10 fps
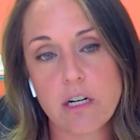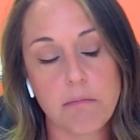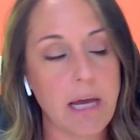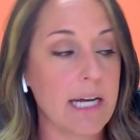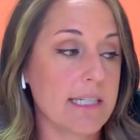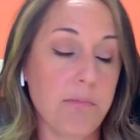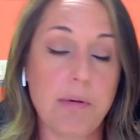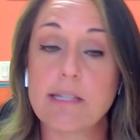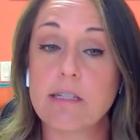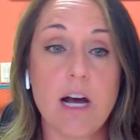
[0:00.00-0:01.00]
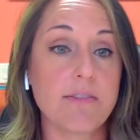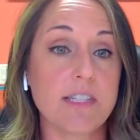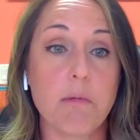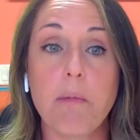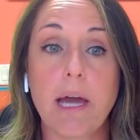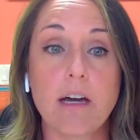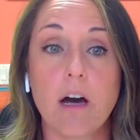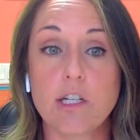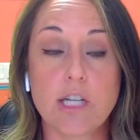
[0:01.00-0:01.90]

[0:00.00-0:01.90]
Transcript: And man, is it pissing off some of my college